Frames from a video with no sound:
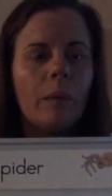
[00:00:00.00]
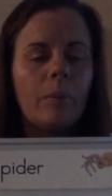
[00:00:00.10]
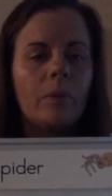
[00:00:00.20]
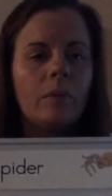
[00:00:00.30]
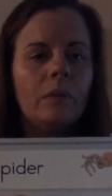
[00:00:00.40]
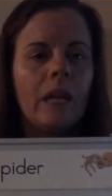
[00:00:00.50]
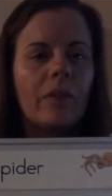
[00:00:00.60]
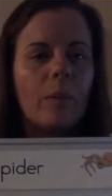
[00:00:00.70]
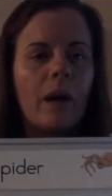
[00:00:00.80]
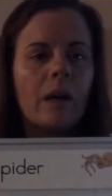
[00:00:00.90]
up
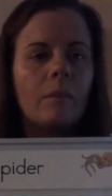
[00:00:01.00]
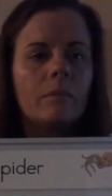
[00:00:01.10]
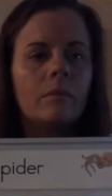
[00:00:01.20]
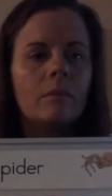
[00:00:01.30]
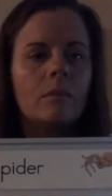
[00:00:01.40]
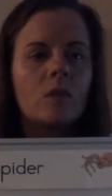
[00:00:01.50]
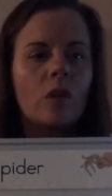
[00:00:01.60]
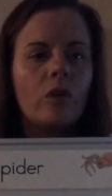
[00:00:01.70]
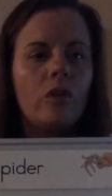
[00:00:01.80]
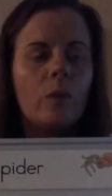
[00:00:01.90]
at the bottom. So
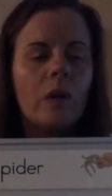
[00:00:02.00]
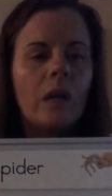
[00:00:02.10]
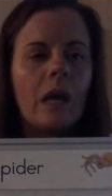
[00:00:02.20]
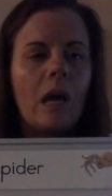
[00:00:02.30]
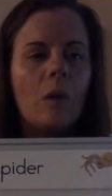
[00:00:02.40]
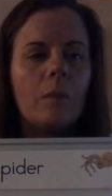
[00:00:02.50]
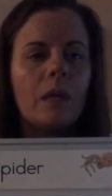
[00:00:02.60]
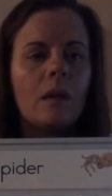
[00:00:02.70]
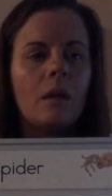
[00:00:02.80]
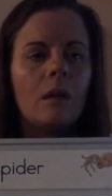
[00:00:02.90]
you are going to help
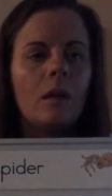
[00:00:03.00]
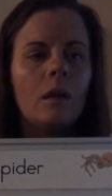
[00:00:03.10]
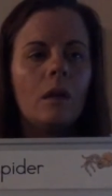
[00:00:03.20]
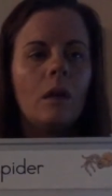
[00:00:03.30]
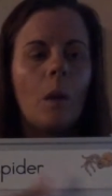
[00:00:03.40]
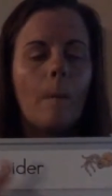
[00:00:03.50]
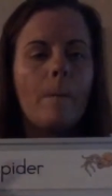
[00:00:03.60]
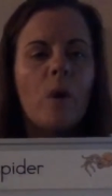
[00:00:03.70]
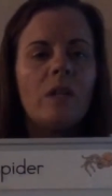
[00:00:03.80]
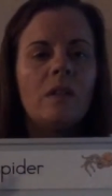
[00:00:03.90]
me
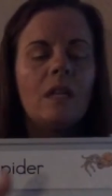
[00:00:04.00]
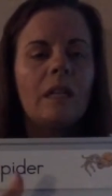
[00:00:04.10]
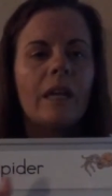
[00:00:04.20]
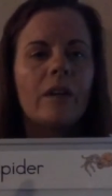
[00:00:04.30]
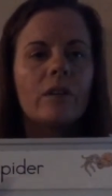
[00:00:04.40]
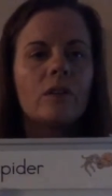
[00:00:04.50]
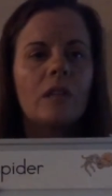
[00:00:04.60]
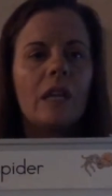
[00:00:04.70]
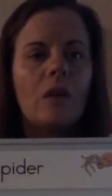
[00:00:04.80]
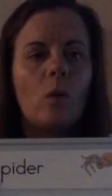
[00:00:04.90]
put the
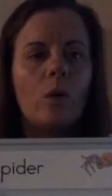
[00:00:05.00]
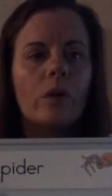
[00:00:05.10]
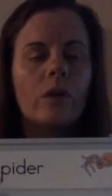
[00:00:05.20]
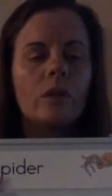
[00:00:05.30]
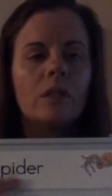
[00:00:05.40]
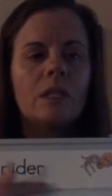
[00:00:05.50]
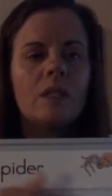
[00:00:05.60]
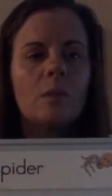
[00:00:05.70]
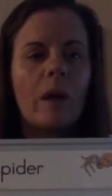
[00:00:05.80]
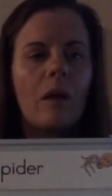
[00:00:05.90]
letters in order to
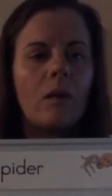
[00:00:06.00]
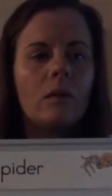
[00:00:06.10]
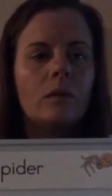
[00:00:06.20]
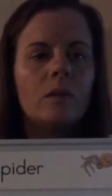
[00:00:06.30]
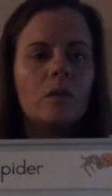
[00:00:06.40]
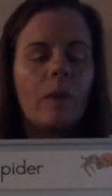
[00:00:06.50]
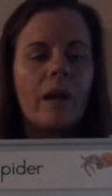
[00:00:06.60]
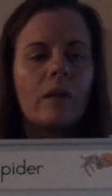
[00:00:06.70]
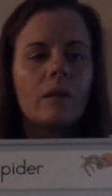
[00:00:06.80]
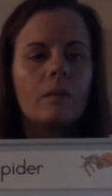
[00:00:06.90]
spell
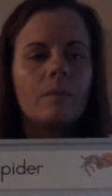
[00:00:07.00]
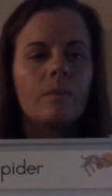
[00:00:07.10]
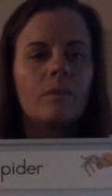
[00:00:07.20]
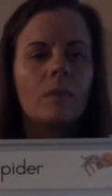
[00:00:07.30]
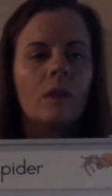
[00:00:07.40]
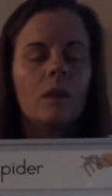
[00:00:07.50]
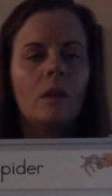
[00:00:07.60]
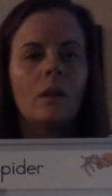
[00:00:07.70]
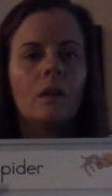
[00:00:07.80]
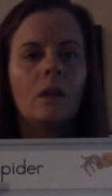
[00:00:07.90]
spider.
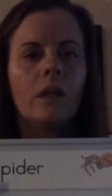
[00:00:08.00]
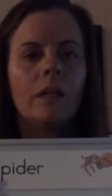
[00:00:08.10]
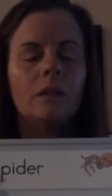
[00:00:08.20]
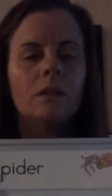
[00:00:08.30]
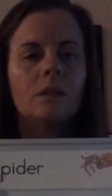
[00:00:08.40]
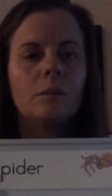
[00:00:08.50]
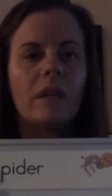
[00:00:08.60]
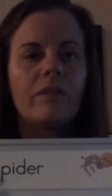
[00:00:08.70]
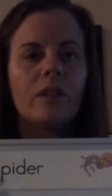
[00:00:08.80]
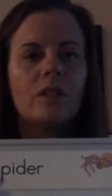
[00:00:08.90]
All right, my
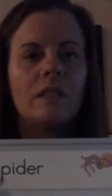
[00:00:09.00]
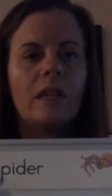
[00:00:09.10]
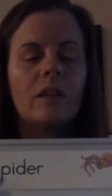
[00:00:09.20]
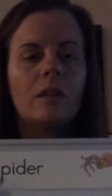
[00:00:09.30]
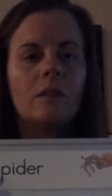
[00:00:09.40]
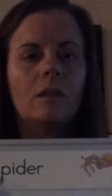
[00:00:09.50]
first letter.